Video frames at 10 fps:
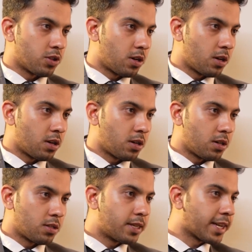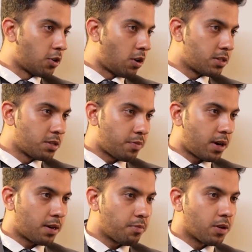the technology
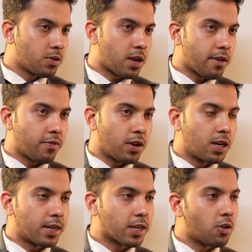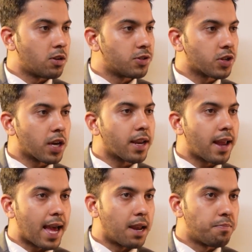part, because I feel technology can
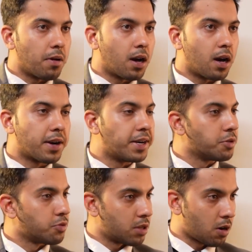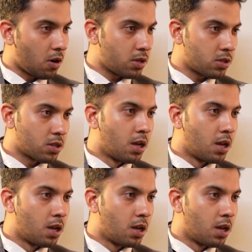help reduce the cost,